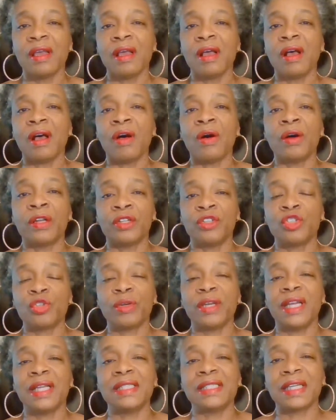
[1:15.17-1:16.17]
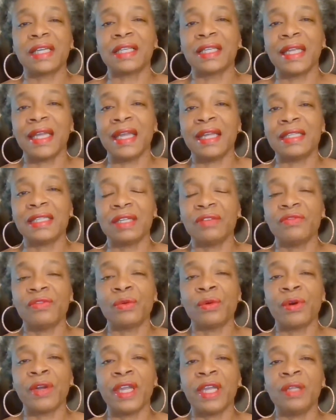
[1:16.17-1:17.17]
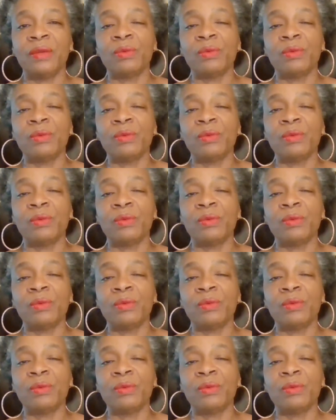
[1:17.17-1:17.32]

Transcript: on a transatlantic voyage.